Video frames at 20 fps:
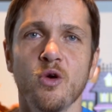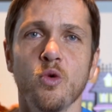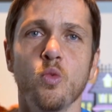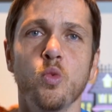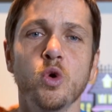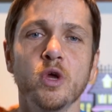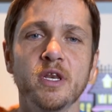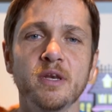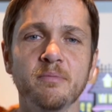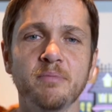
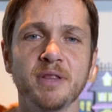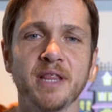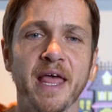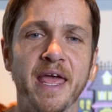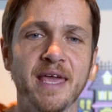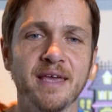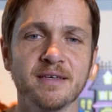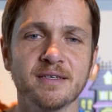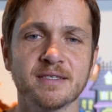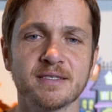Wooden
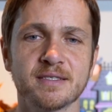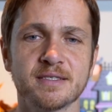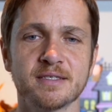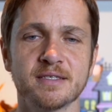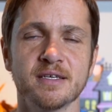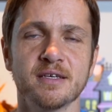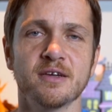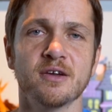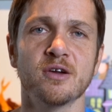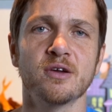planks?"
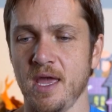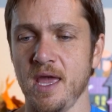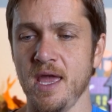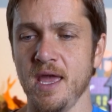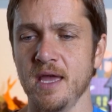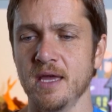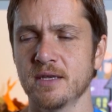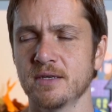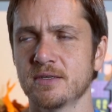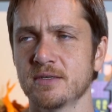
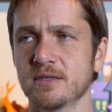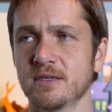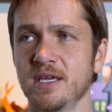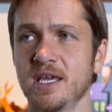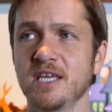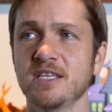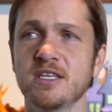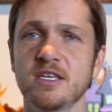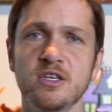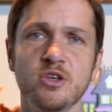And
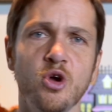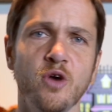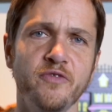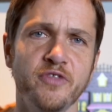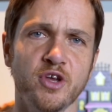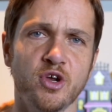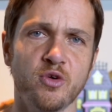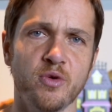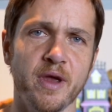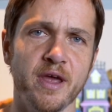he didn't know if
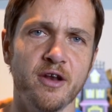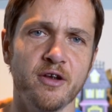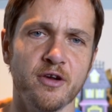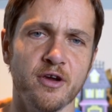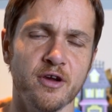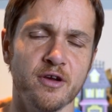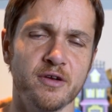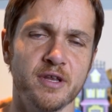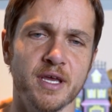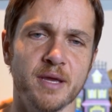the Creator
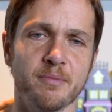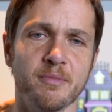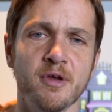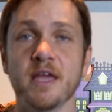heard him.